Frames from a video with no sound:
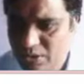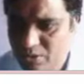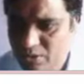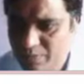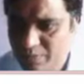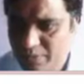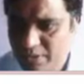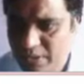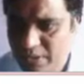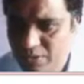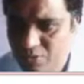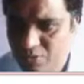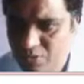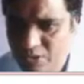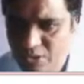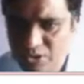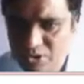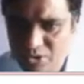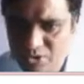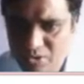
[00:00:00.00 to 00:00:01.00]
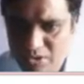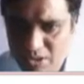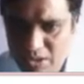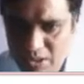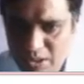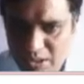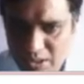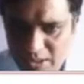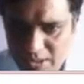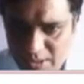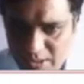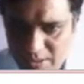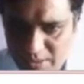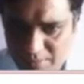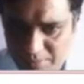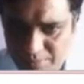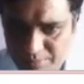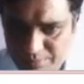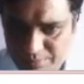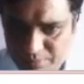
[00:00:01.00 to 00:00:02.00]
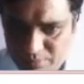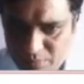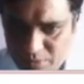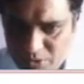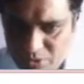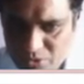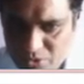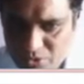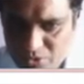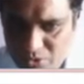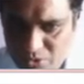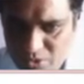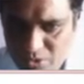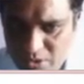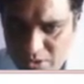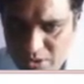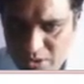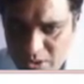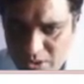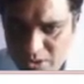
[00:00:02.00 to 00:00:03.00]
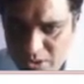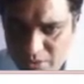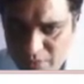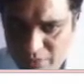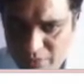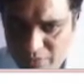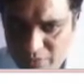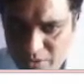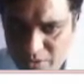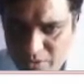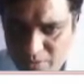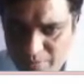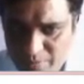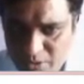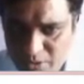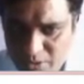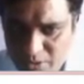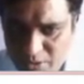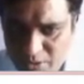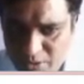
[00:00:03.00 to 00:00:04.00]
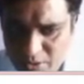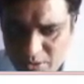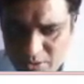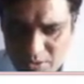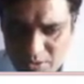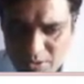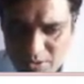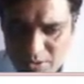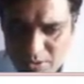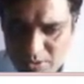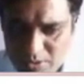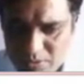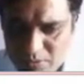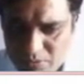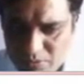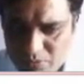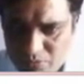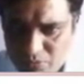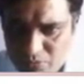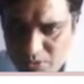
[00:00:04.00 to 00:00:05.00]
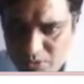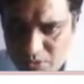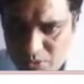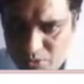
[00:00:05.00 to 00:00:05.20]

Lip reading: obtain what is your Rm. So your Rm will be 1